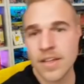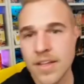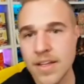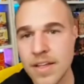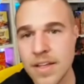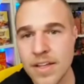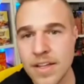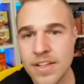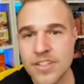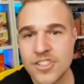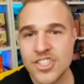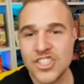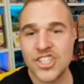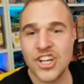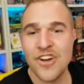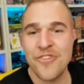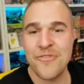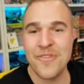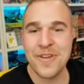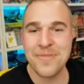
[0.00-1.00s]
got a freaking
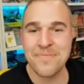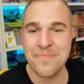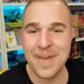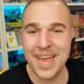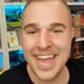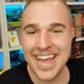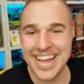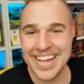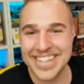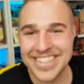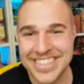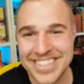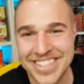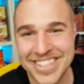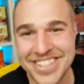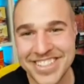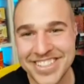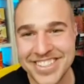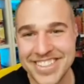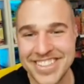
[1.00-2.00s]
surfing
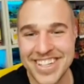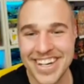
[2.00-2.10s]
Pikachu.